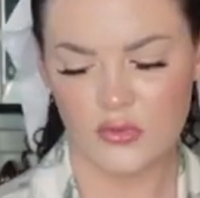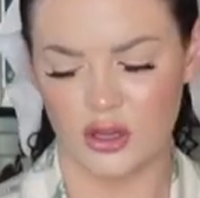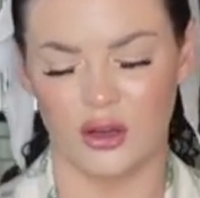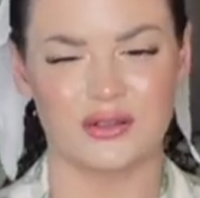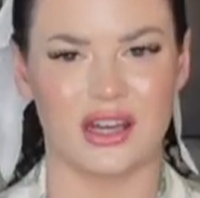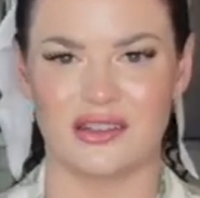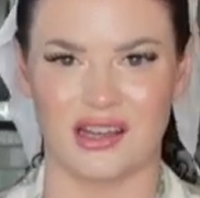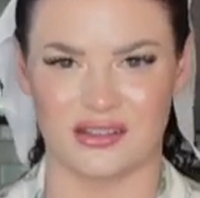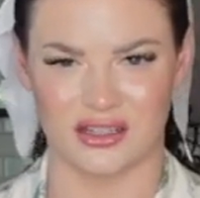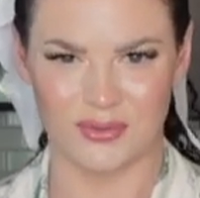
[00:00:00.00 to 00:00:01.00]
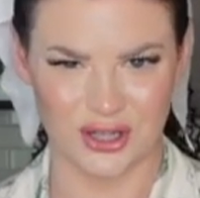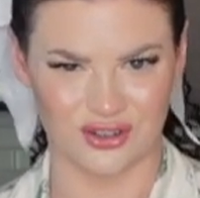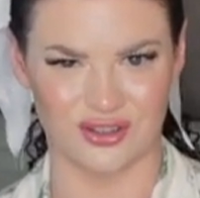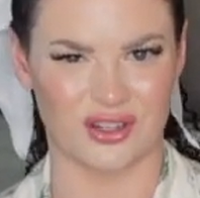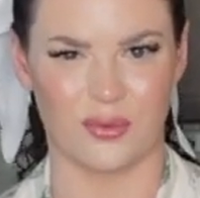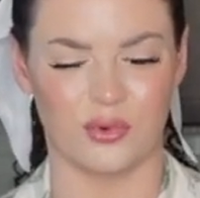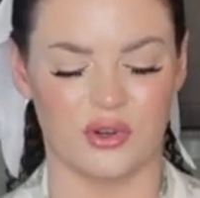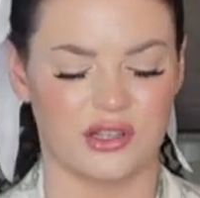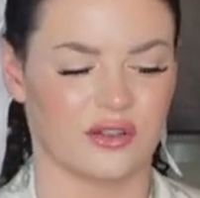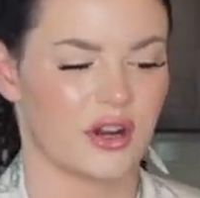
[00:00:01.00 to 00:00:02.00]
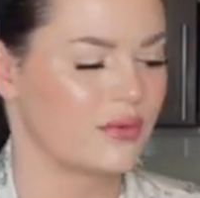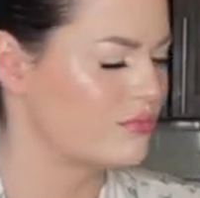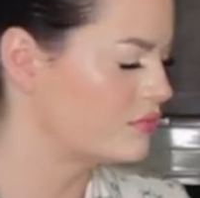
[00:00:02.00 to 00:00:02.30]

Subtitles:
You always gotta test it to make sure it's not poison, right?